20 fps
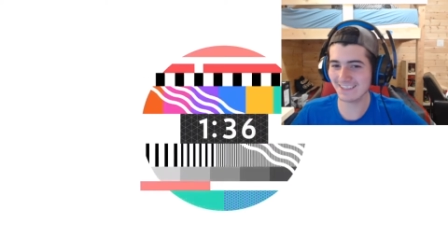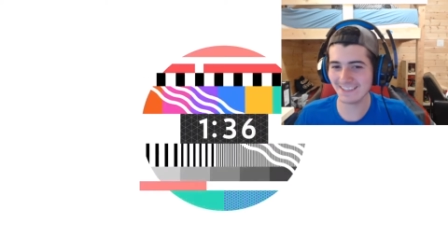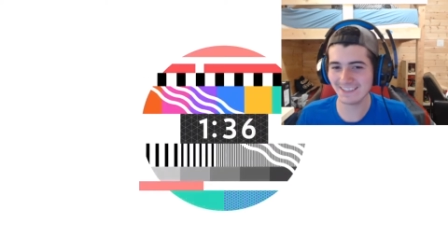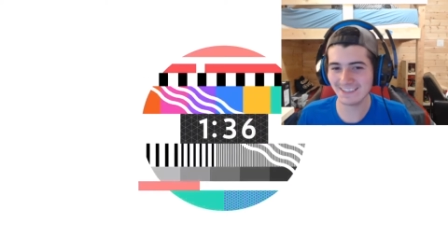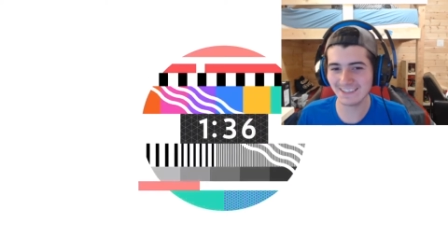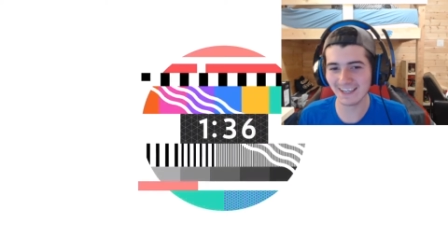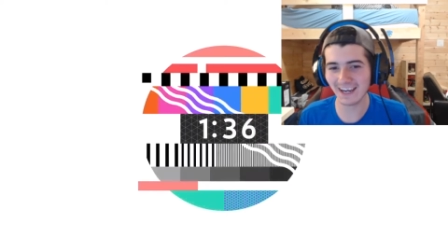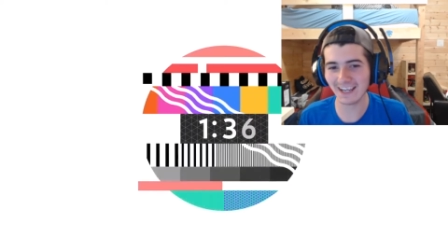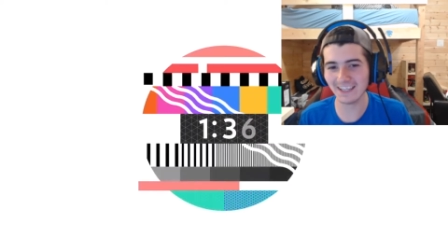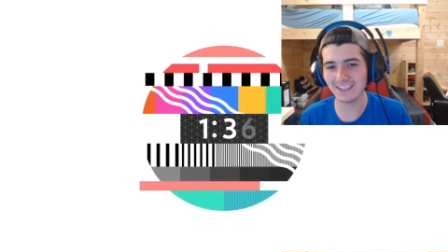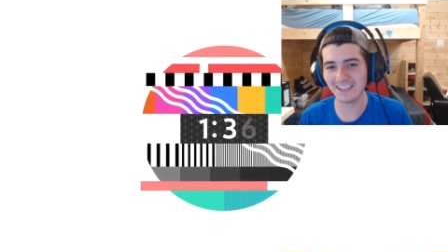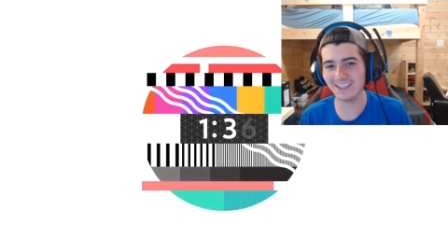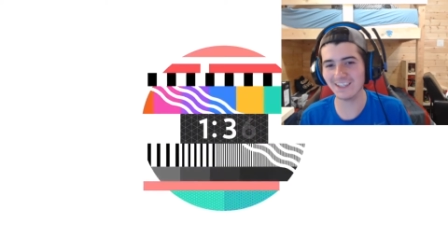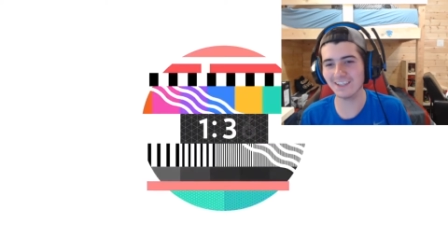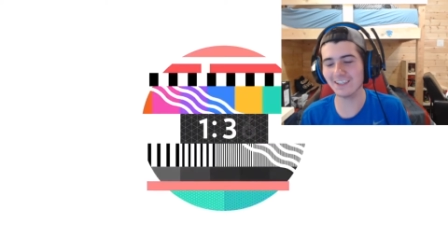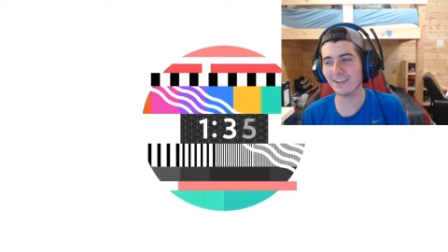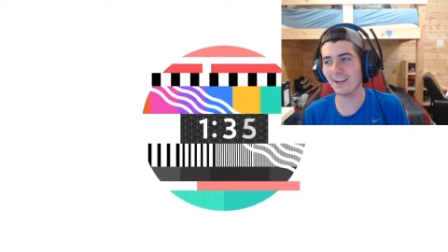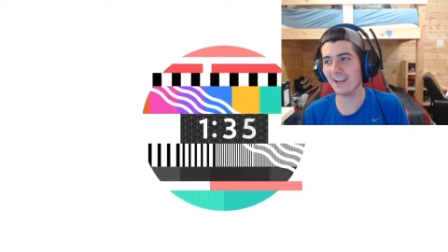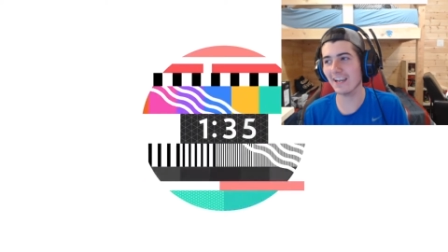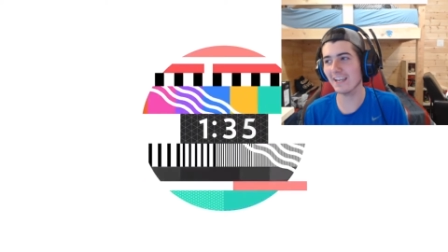It's Ty
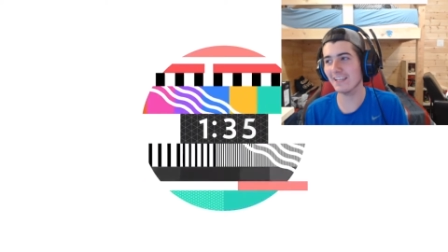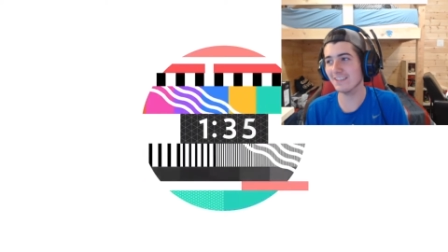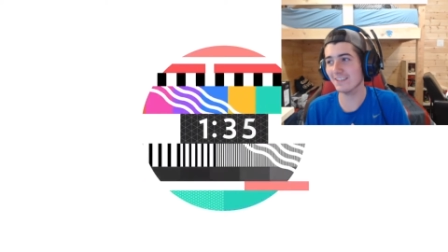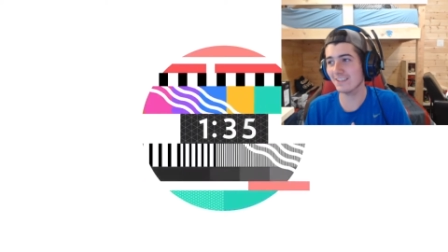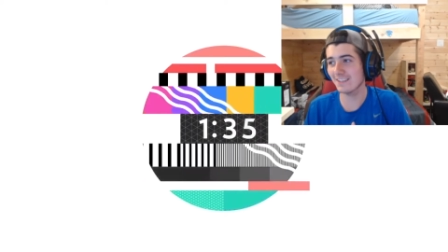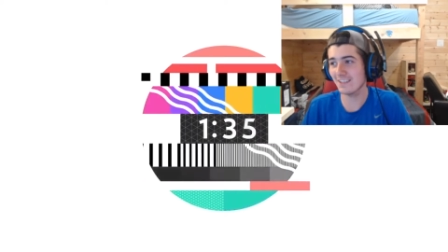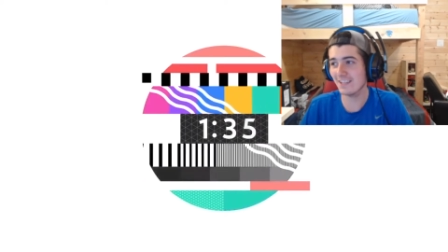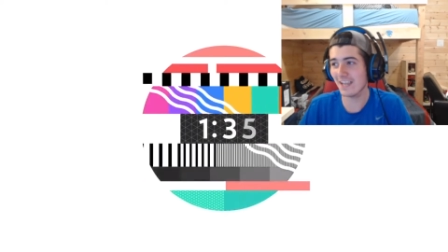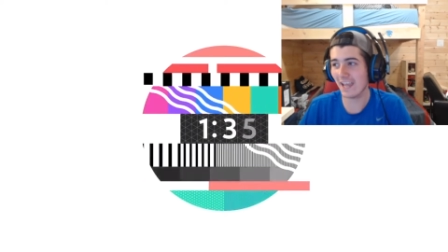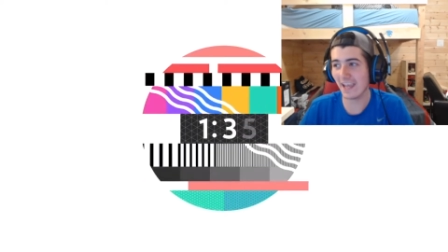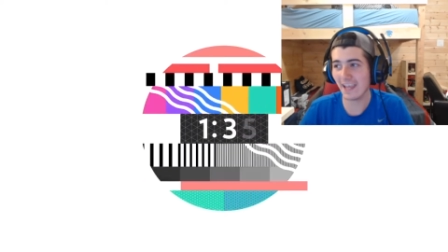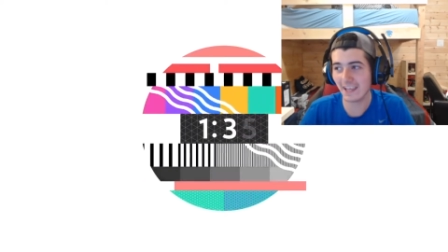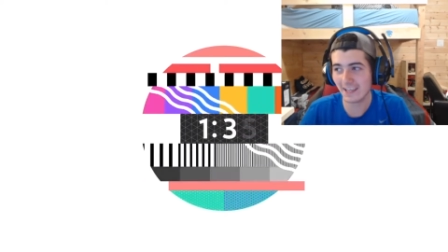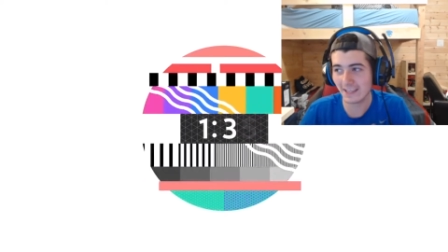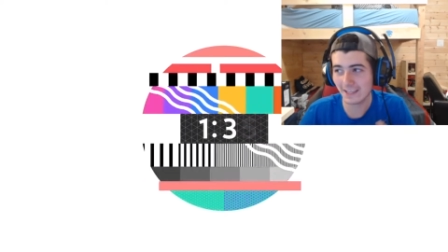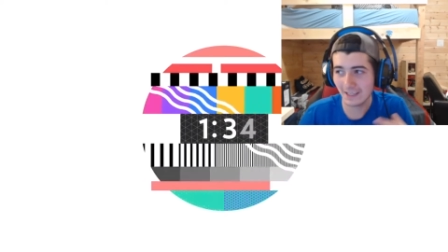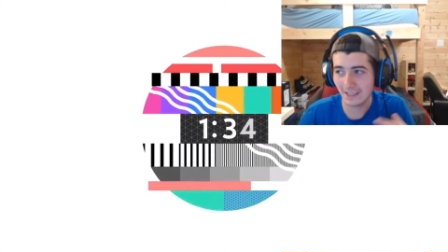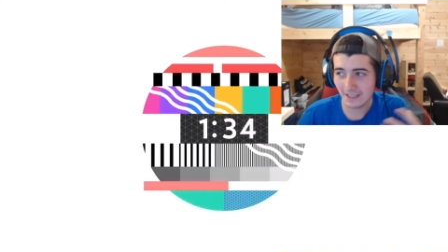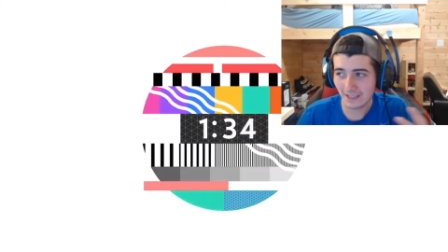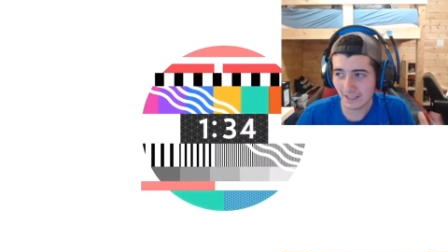here, and
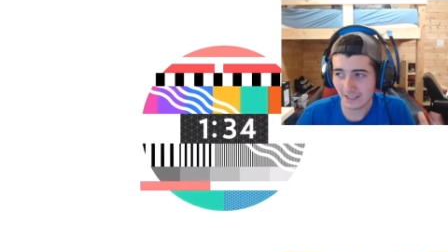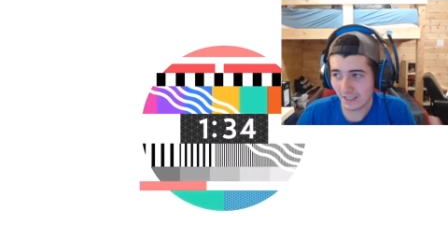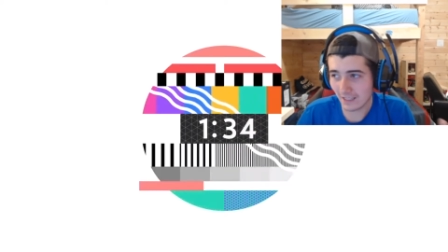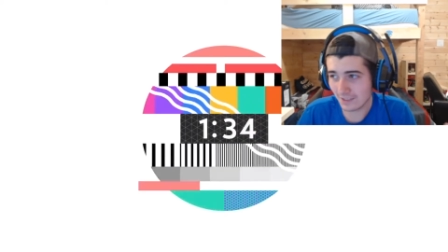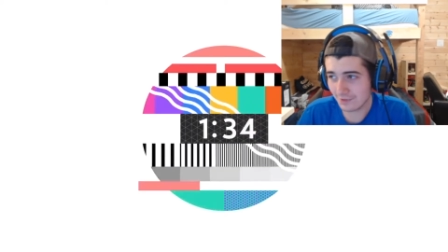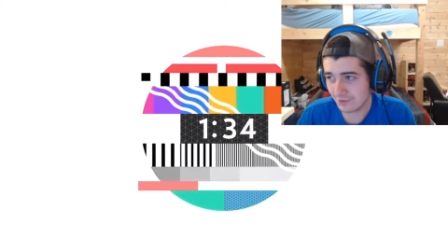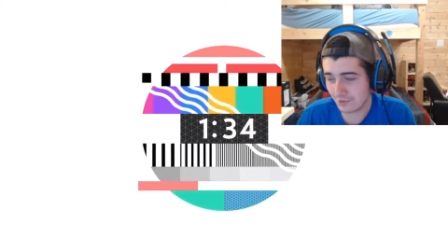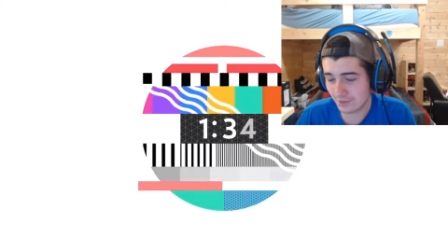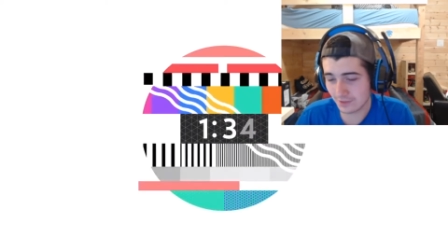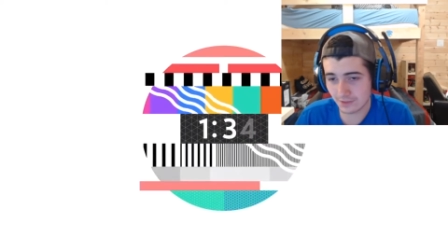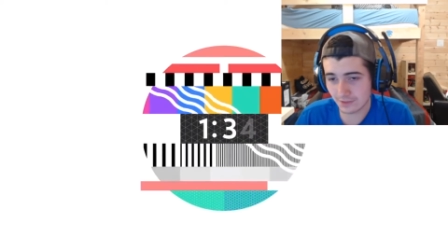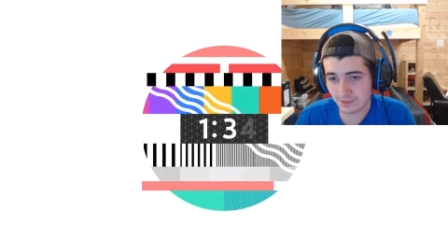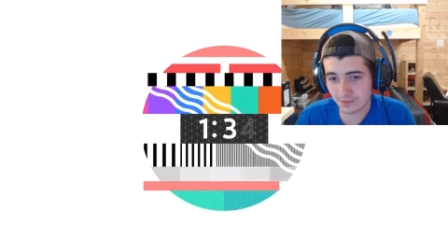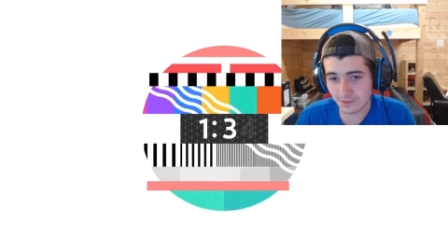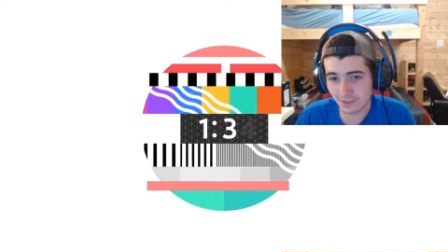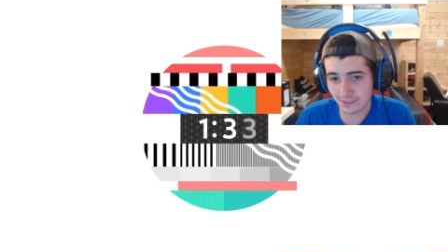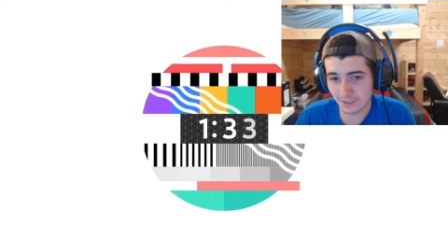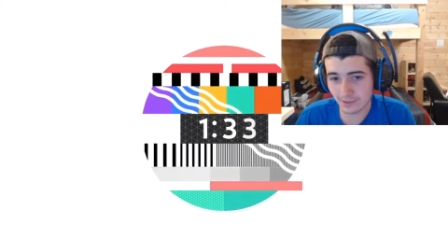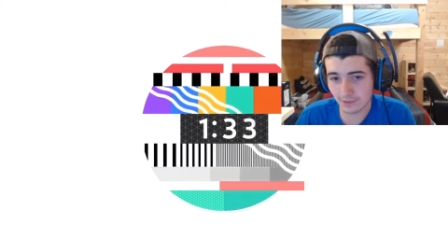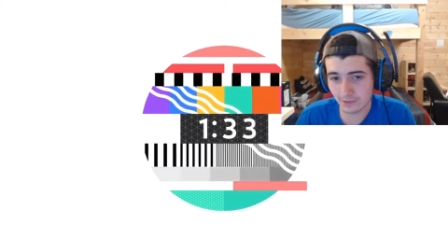today, as you can
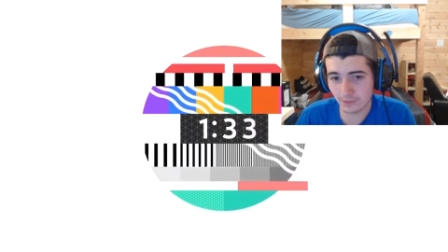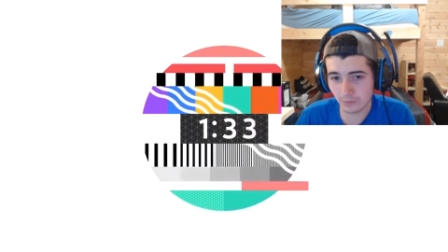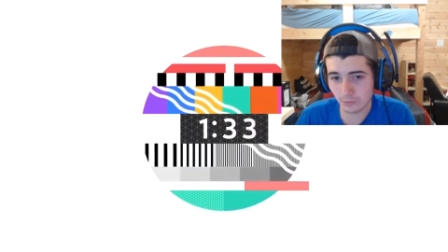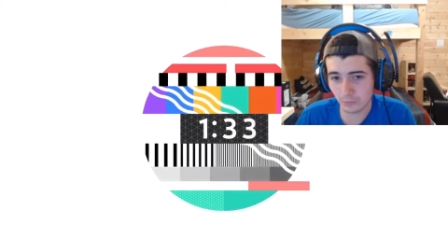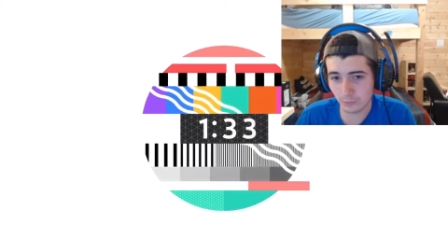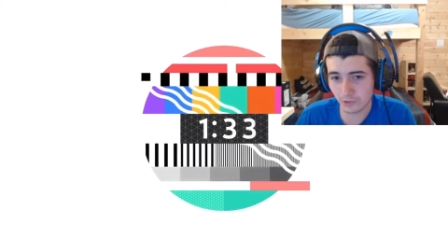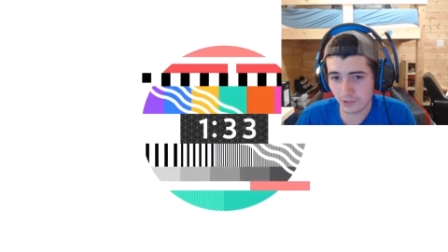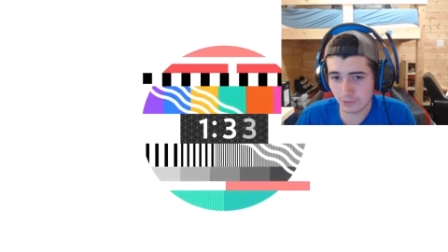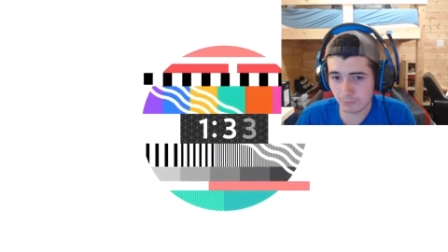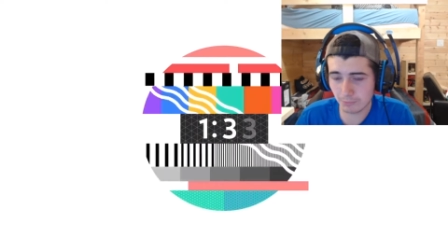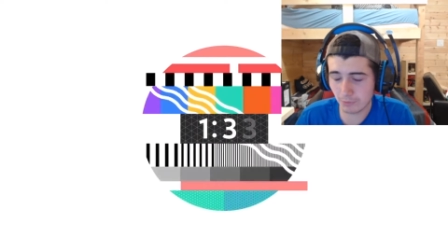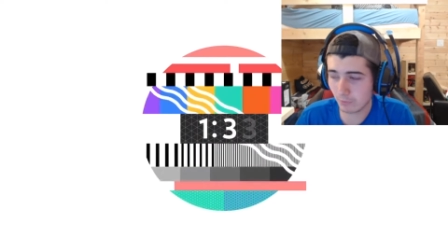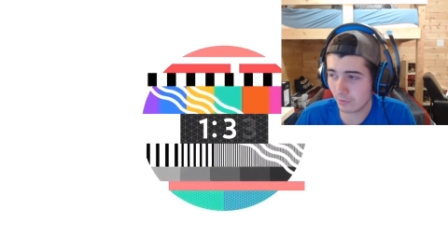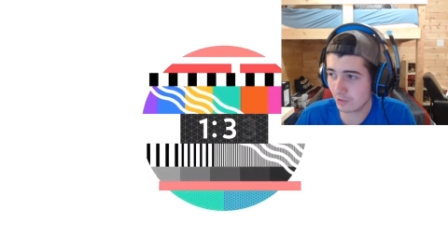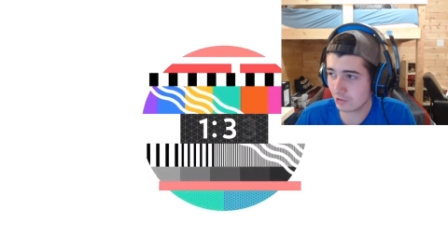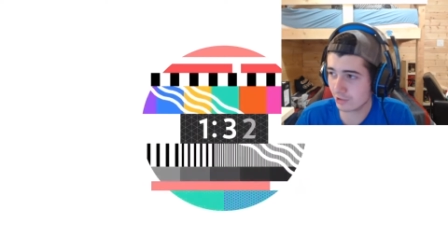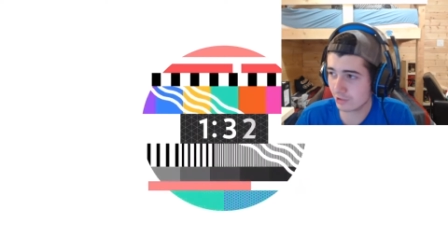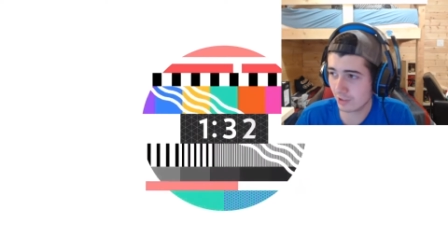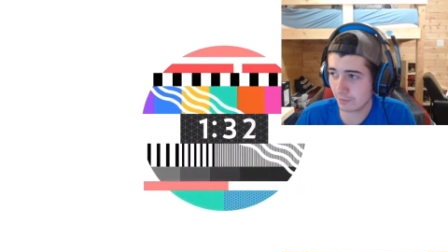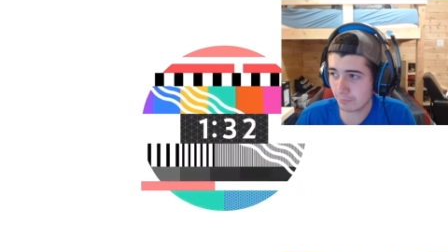see, we're going to be
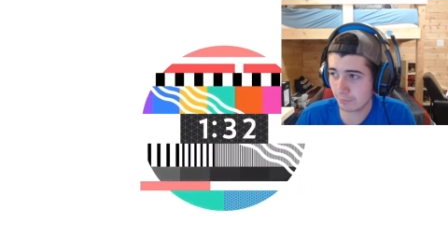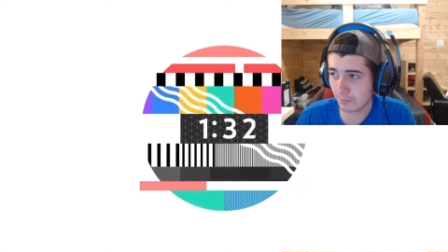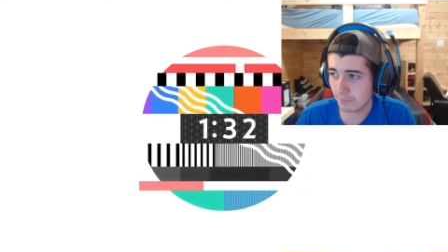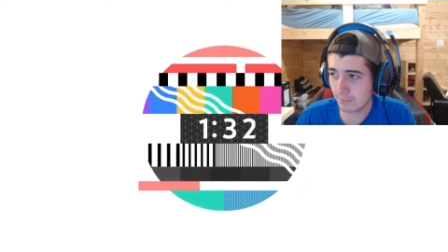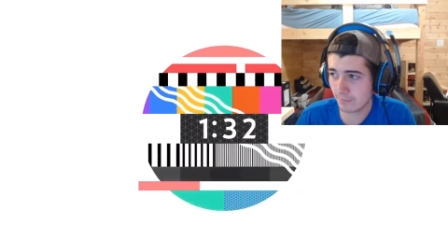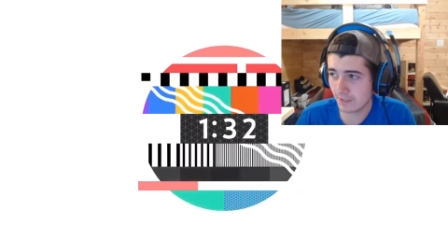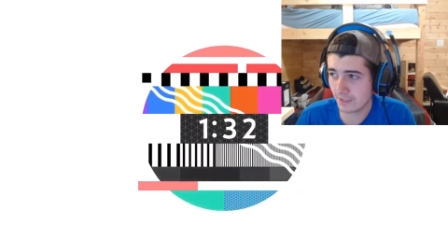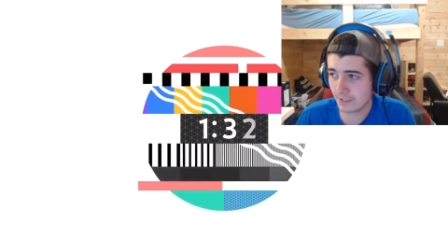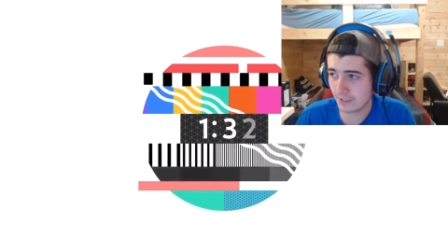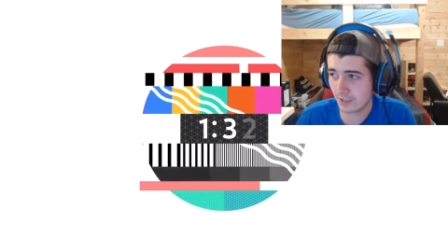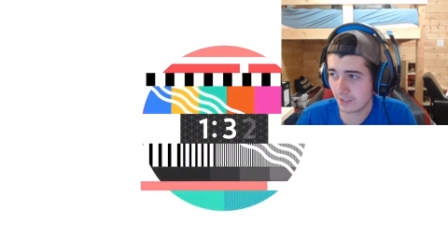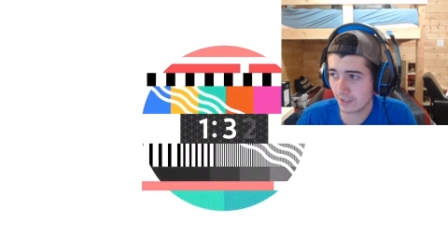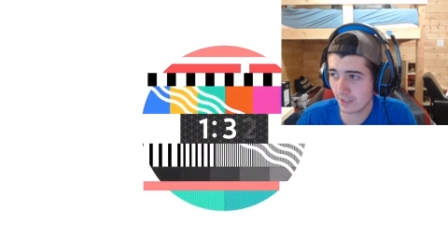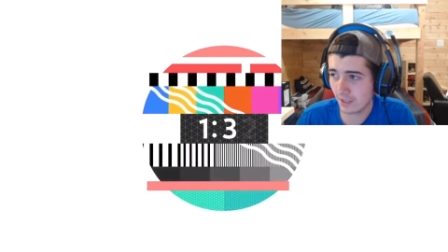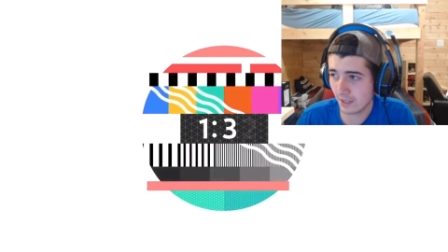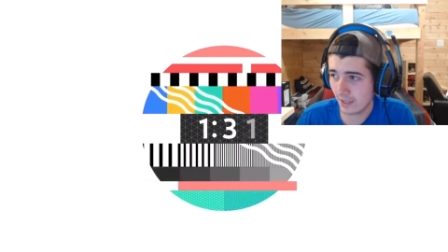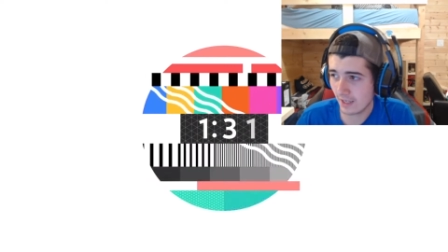watching a premiere,